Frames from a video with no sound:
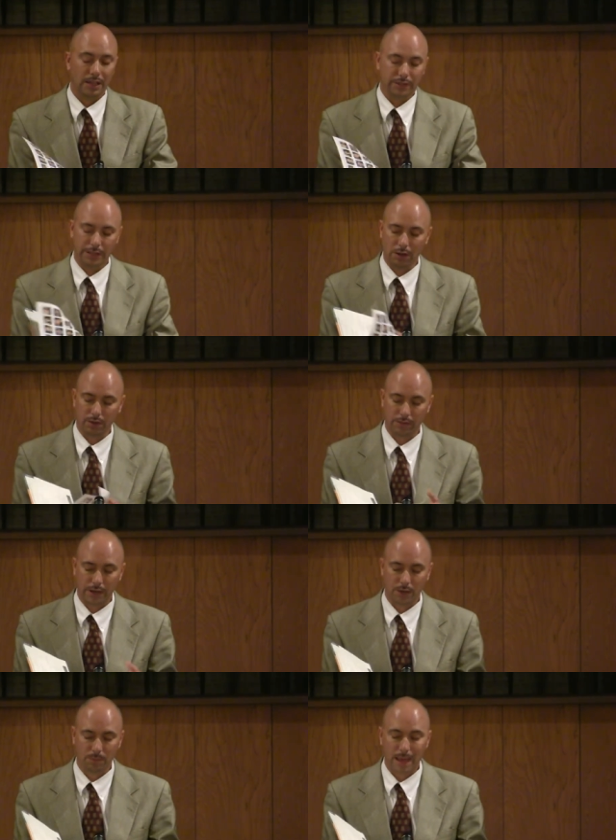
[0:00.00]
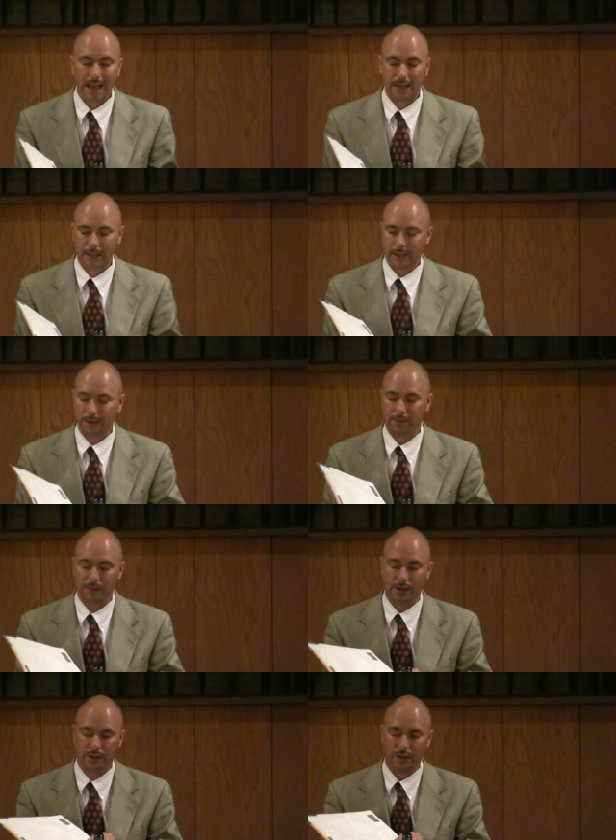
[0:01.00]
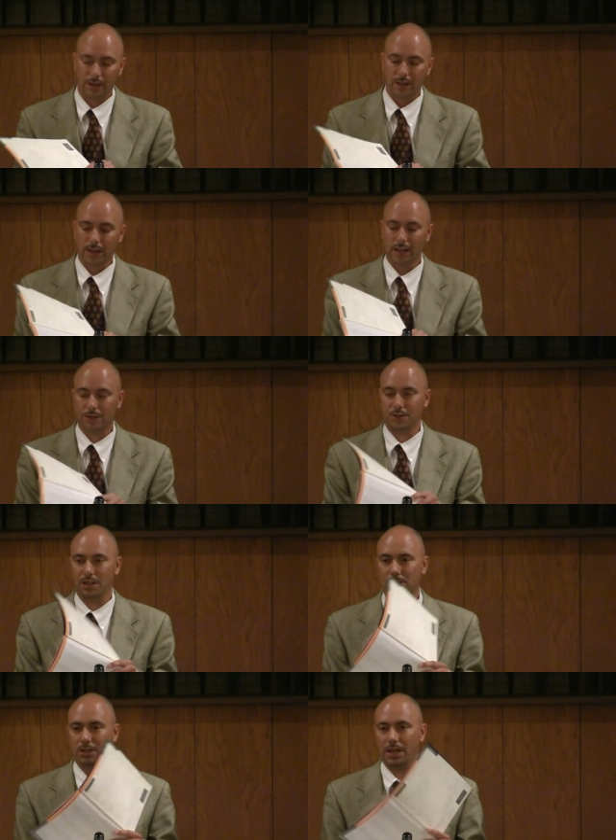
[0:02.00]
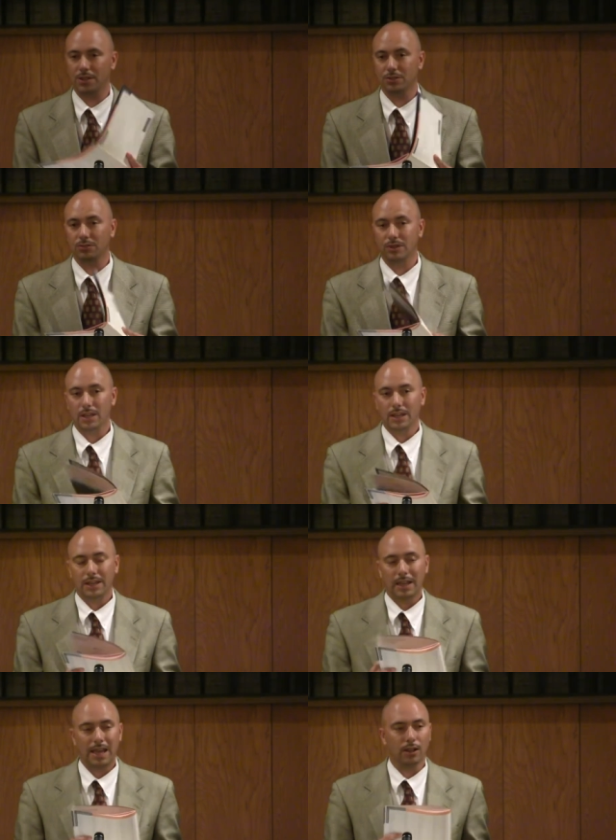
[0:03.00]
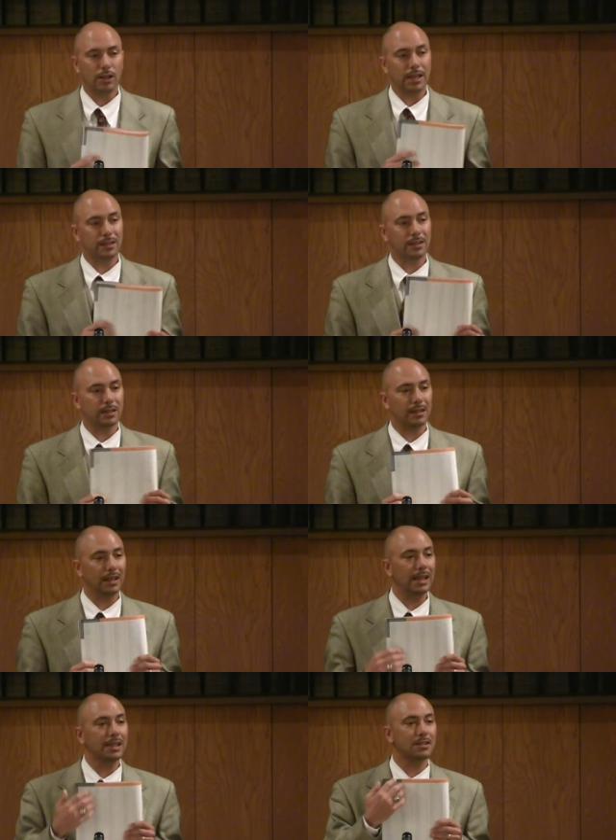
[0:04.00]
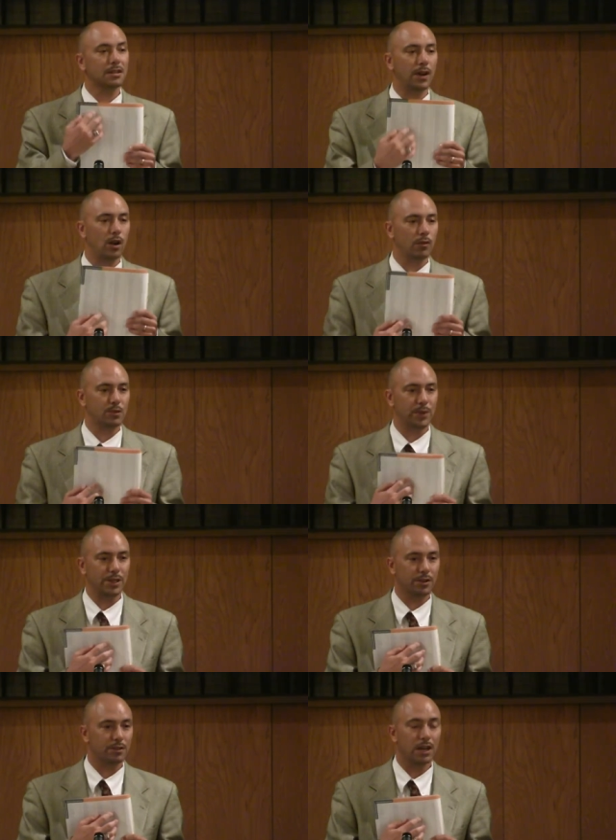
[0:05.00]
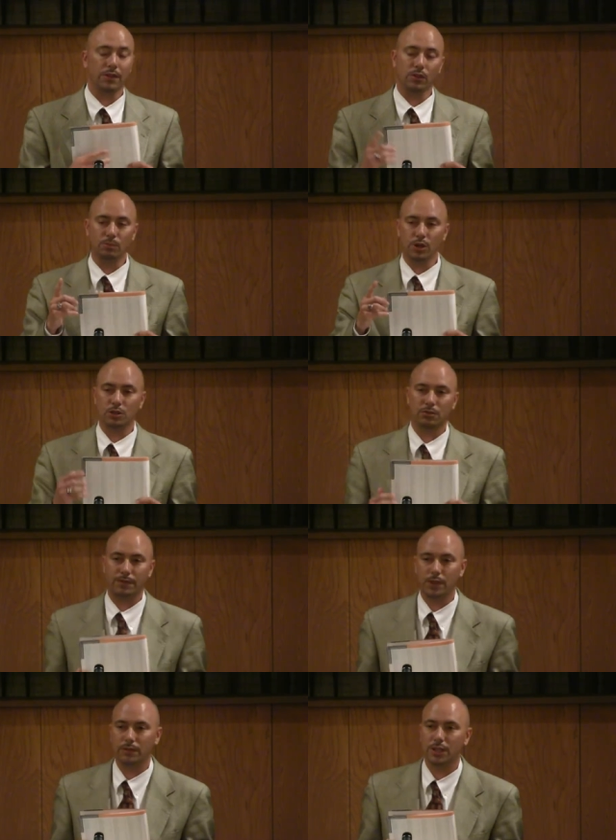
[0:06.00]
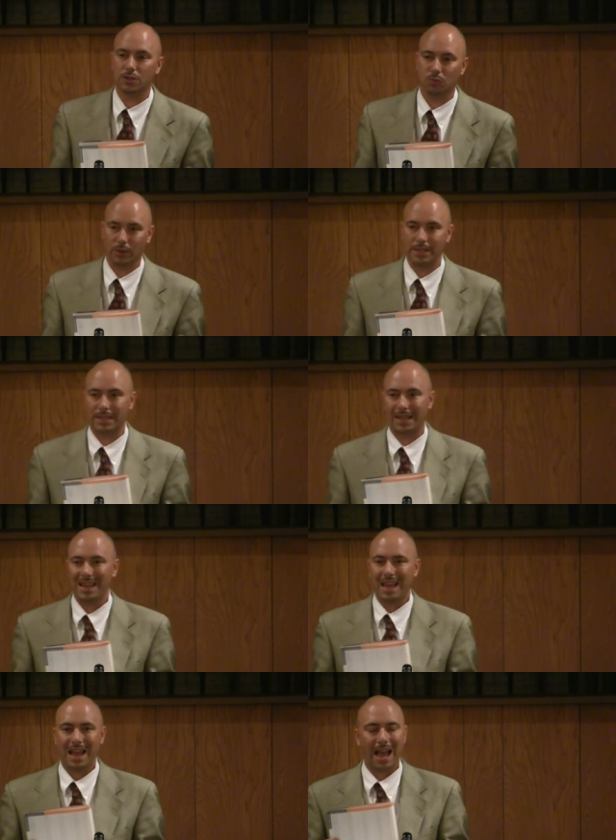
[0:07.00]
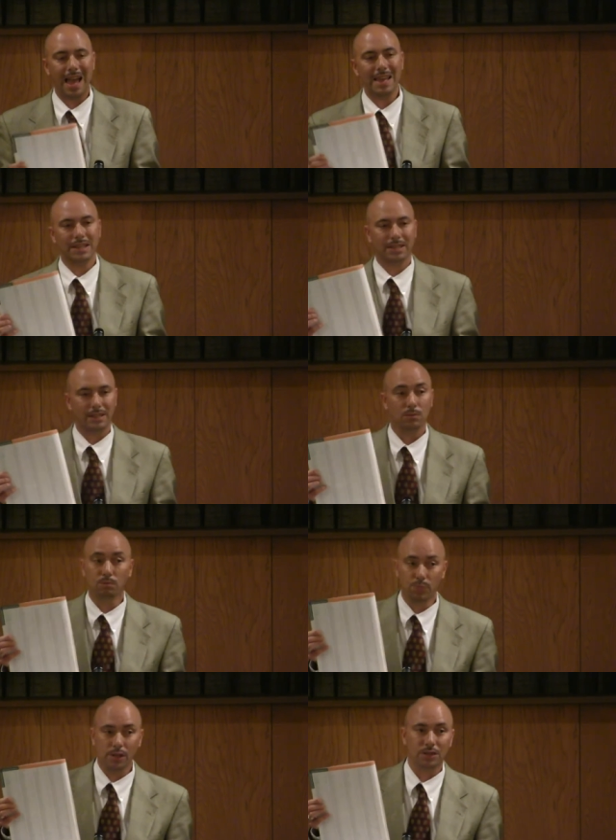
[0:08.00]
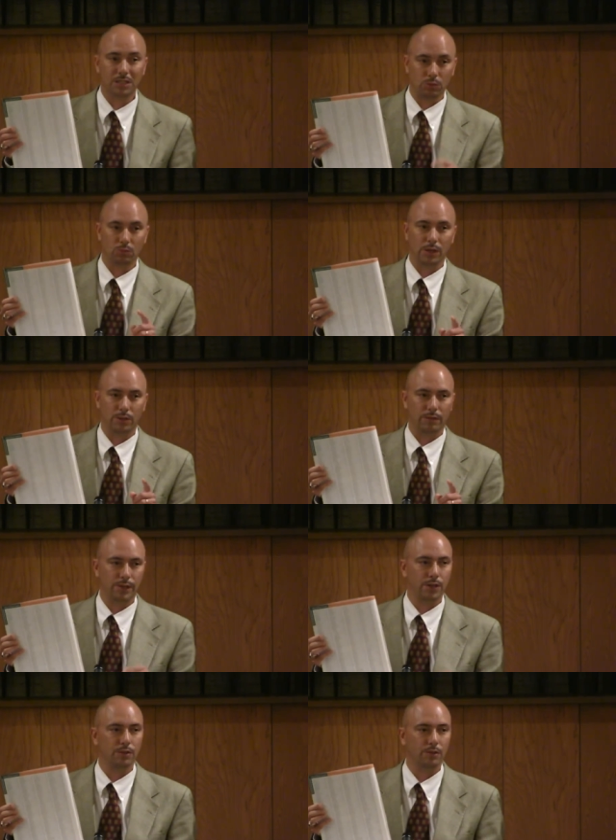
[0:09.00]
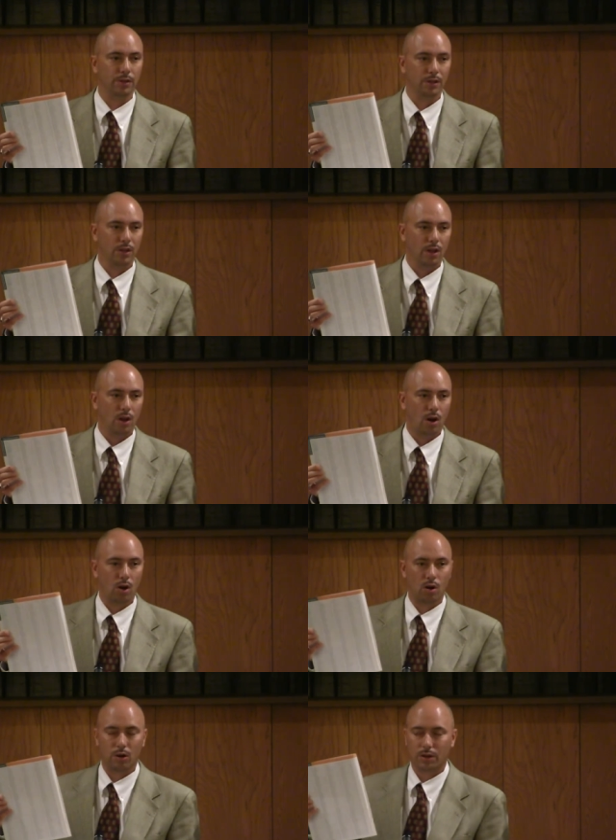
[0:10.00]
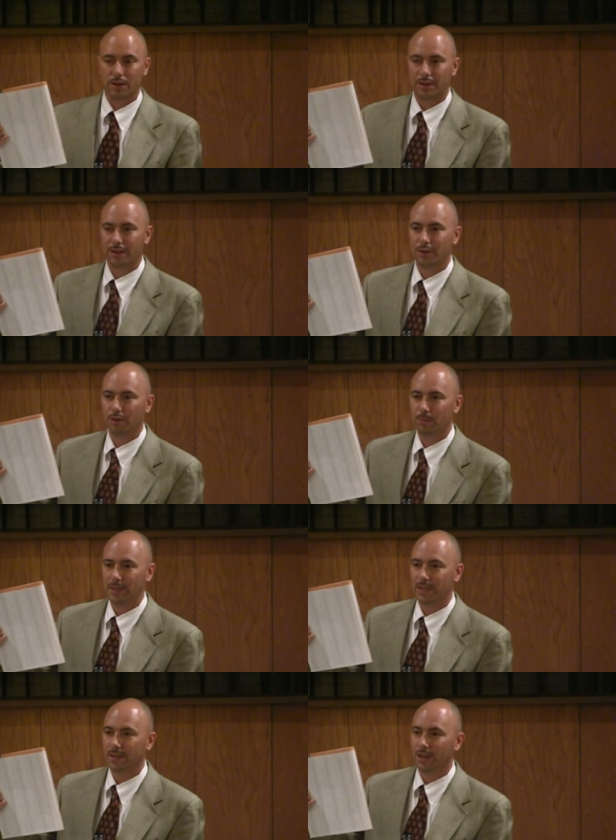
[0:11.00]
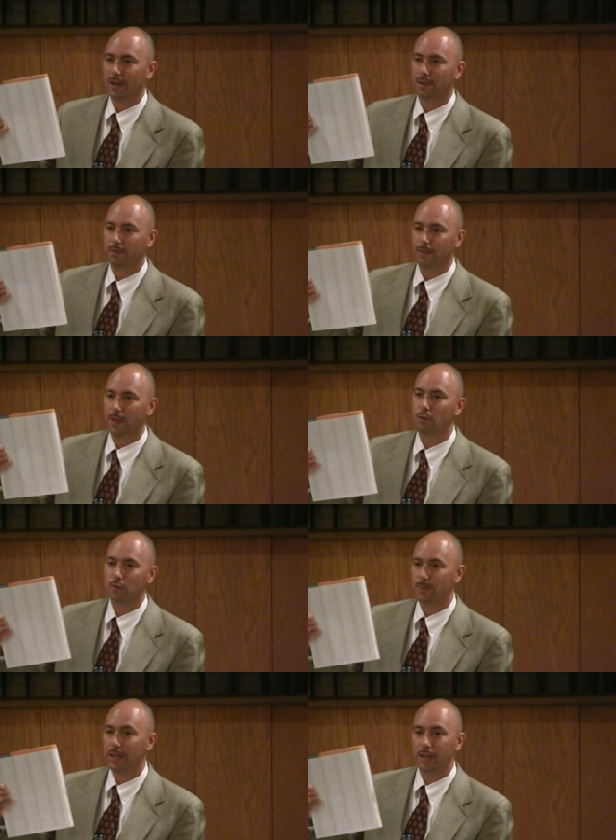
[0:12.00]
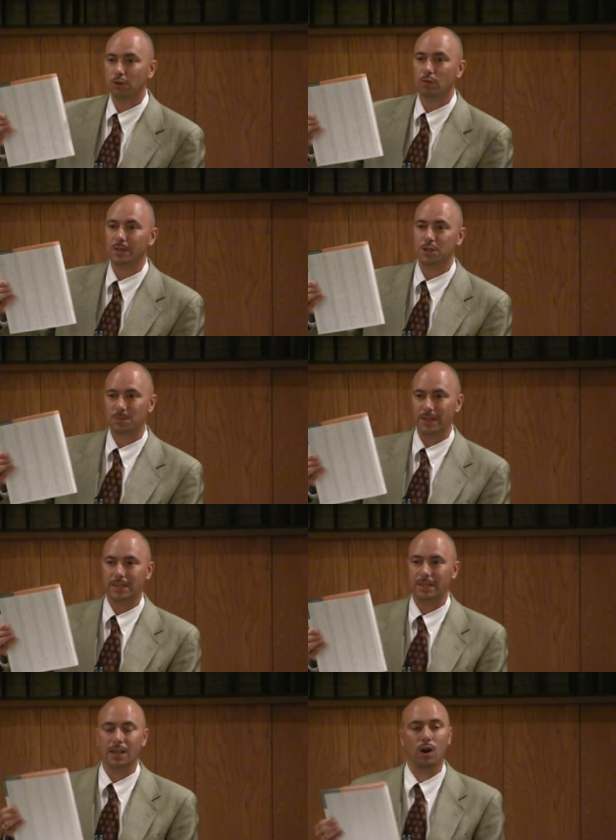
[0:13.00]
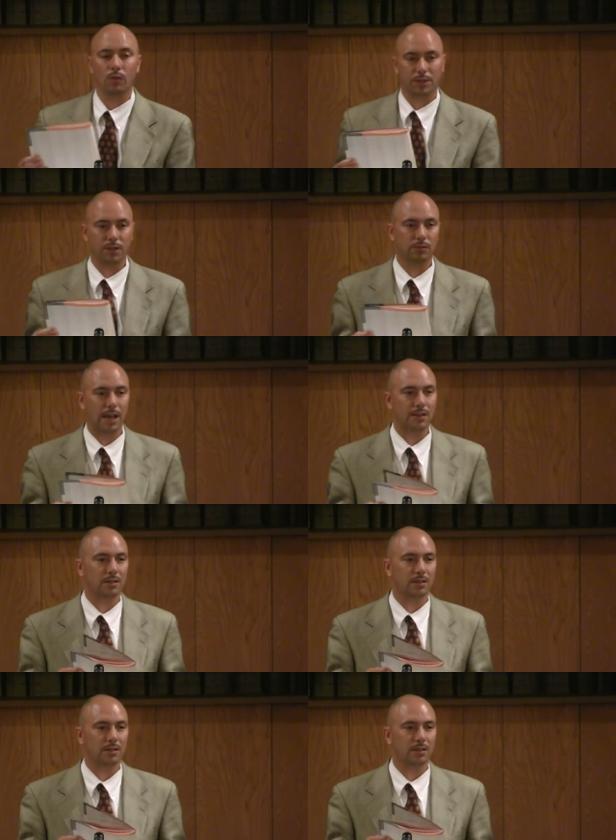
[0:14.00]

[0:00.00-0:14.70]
You go to the very back of their lectureship schedule and look at the list of all the speakers of the books reviewed this week. Eight books that will be reviewed are going to be of those men who will be speaking on the 2011